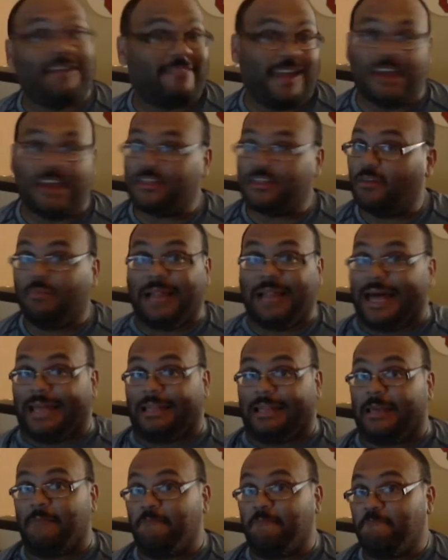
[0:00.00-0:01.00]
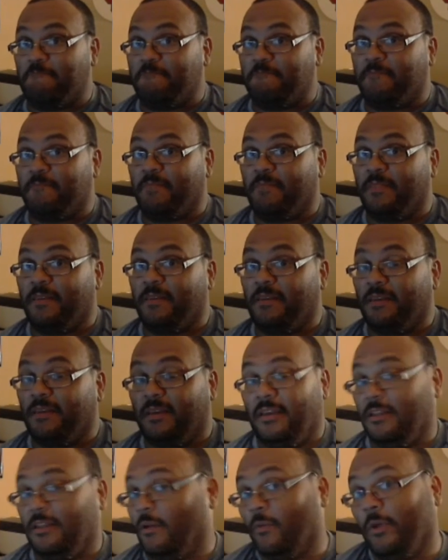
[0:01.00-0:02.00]
take them lightly.
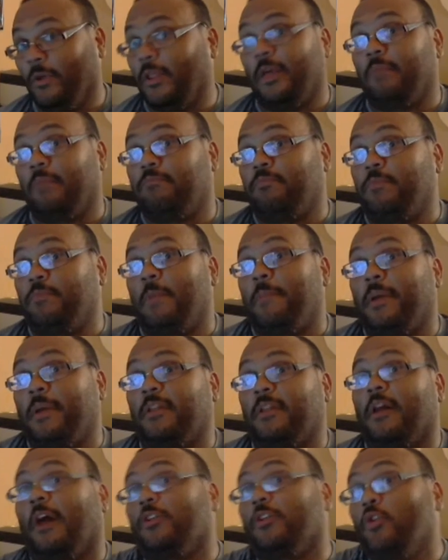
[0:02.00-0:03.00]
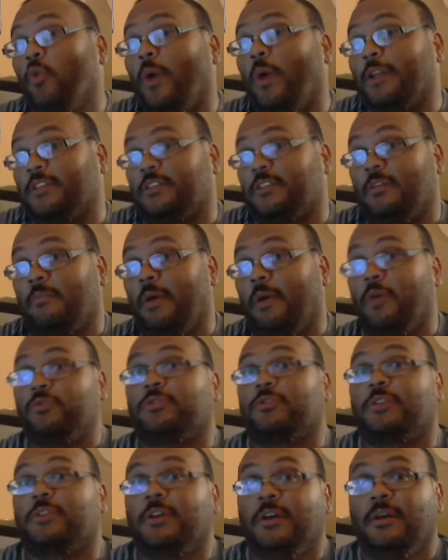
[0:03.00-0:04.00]
It'll really depend on who wants it the
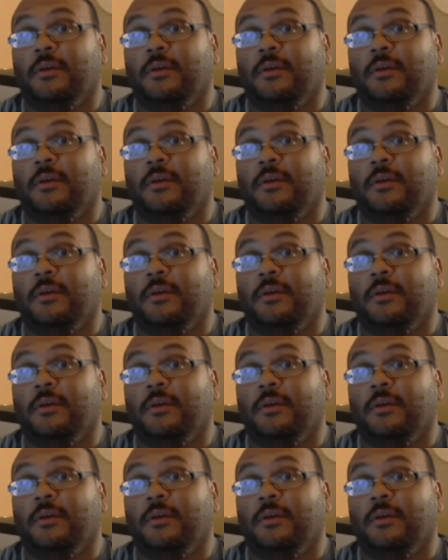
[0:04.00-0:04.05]
most.